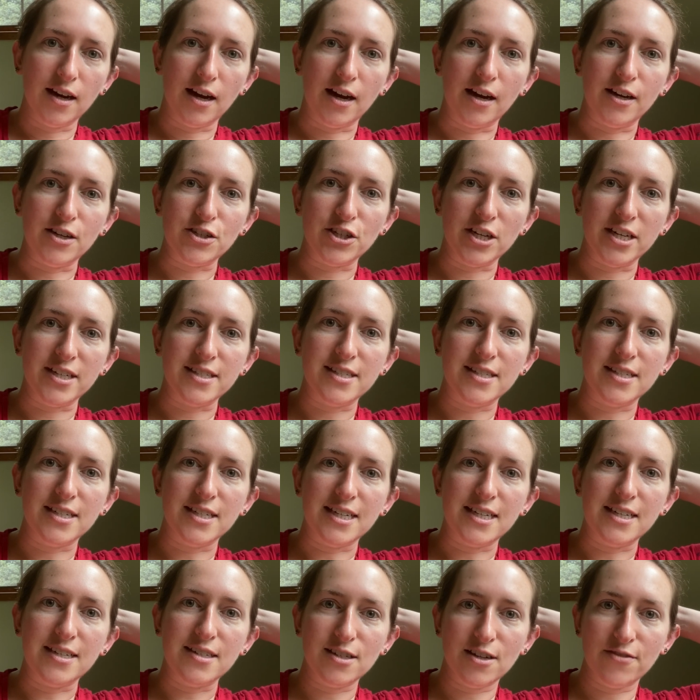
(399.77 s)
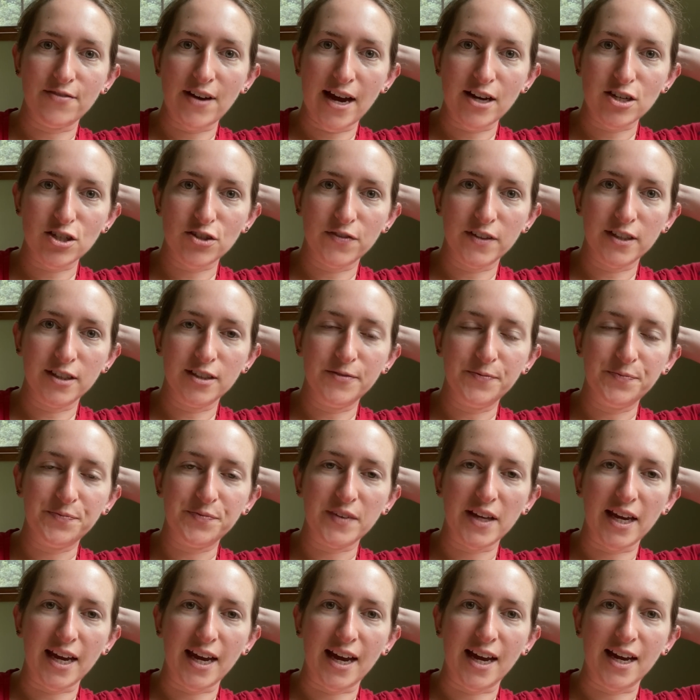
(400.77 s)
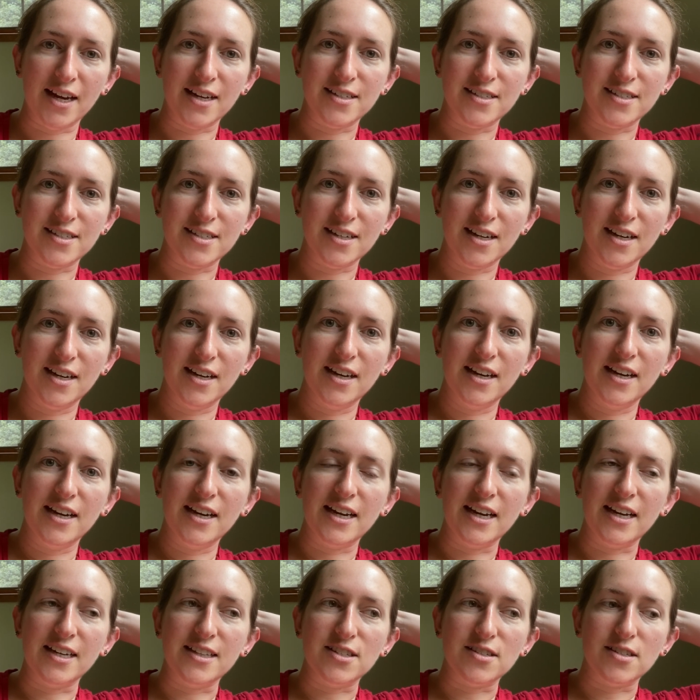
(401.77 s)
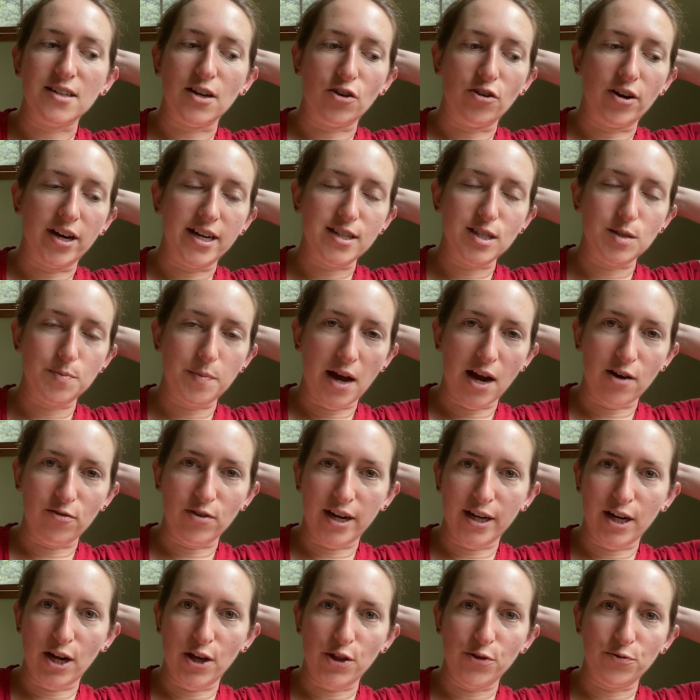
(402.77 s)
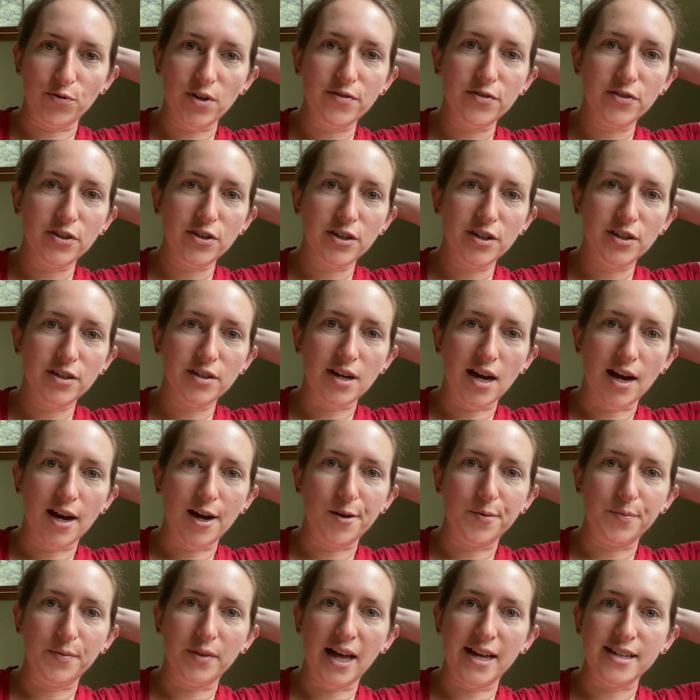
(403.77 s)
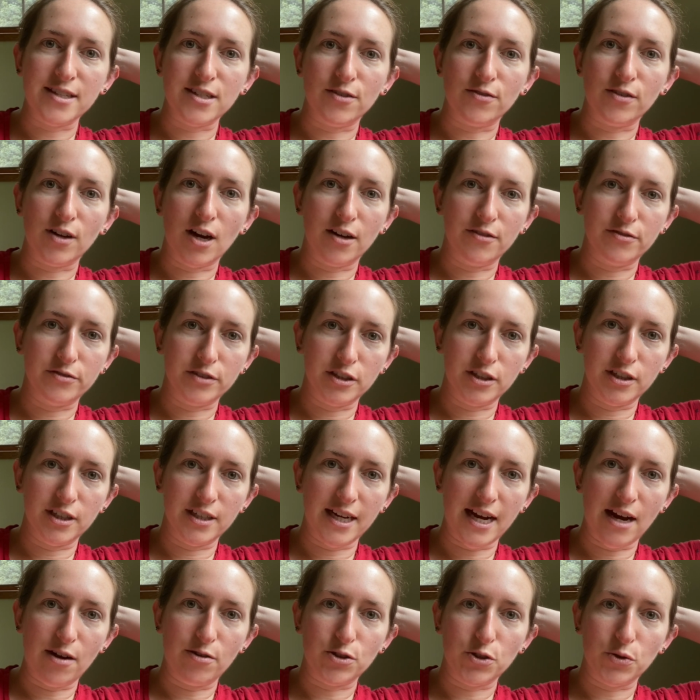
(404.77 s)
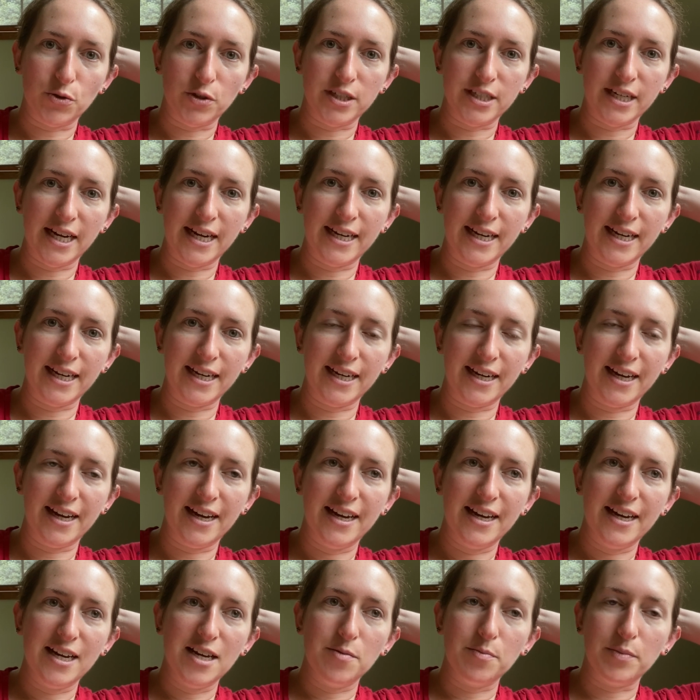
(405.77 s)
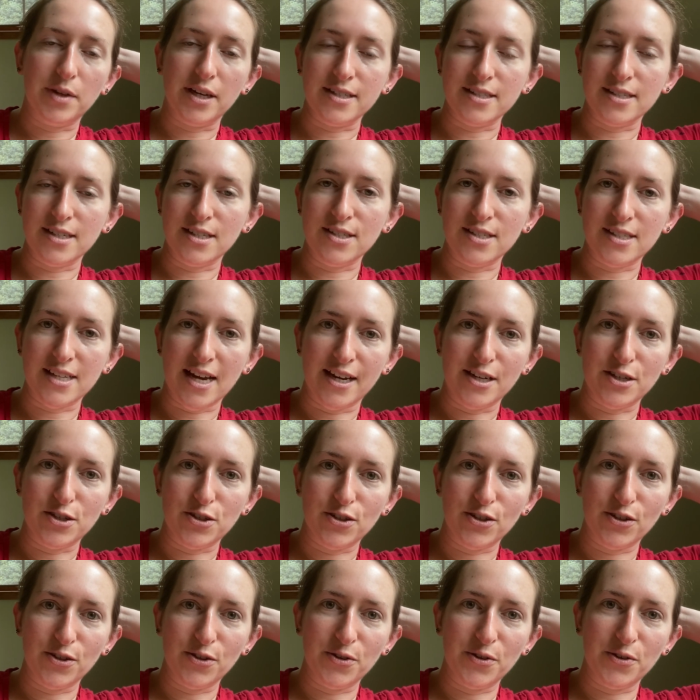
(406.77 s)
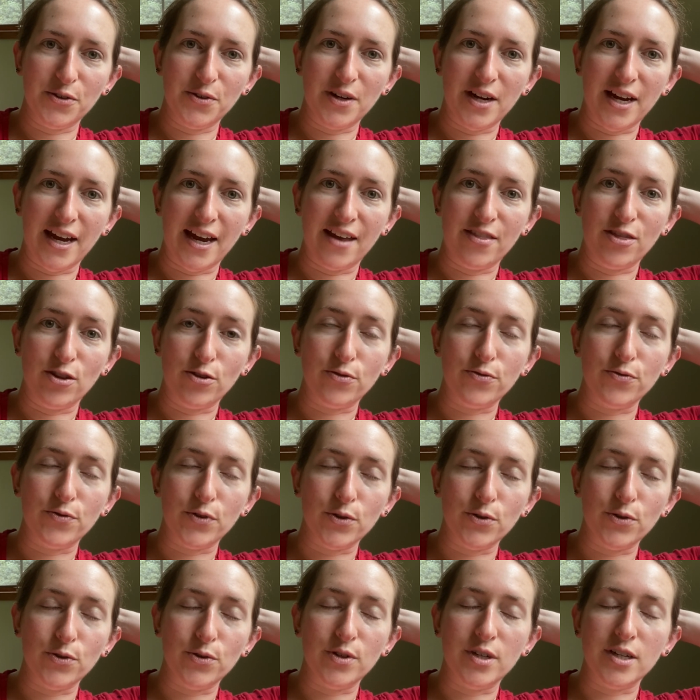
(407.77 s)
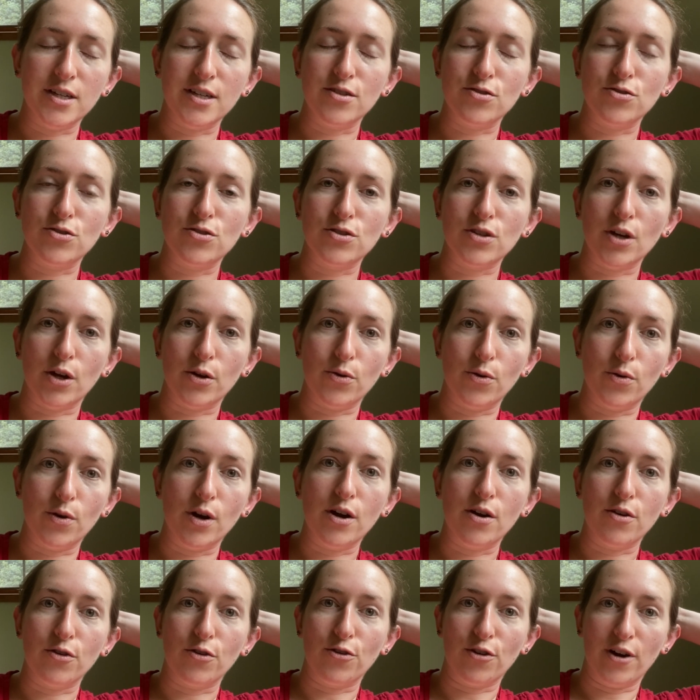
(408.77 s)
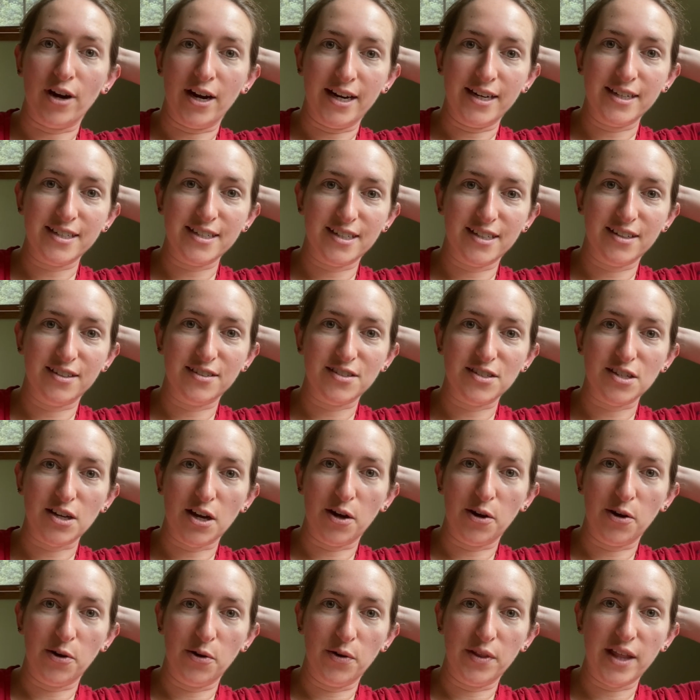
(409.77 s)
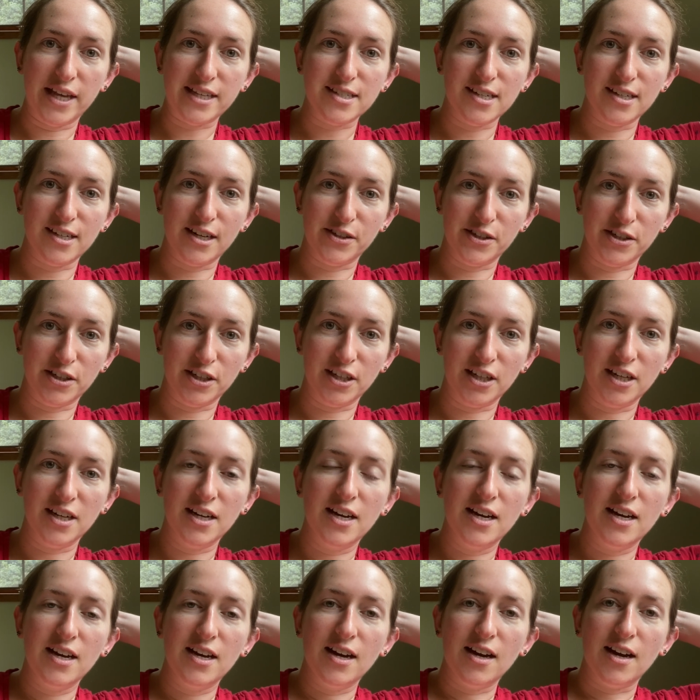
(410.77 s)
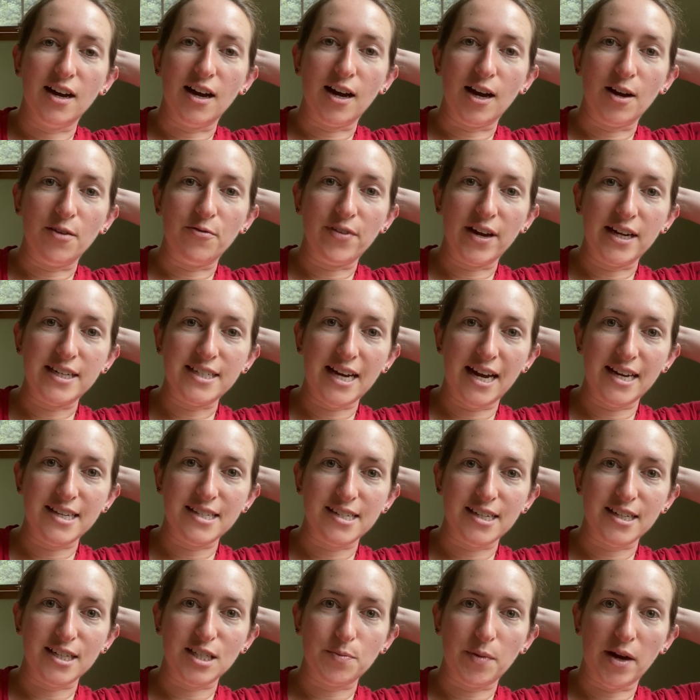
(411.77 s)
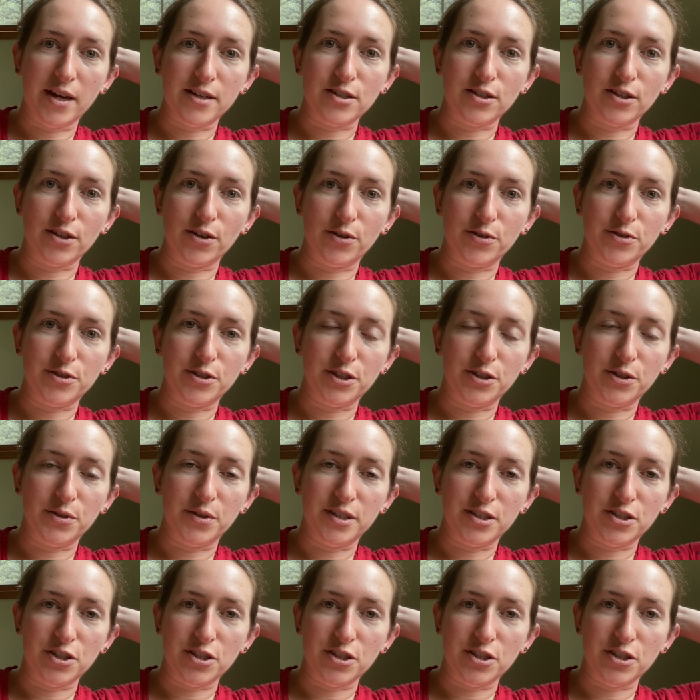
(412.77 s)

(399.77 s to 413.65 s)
just east of Asheville. And it's a great spot right on the river, lots of covered outdoor dining, plus inside too, and the food is so great. So that's another fantastic spot to go to.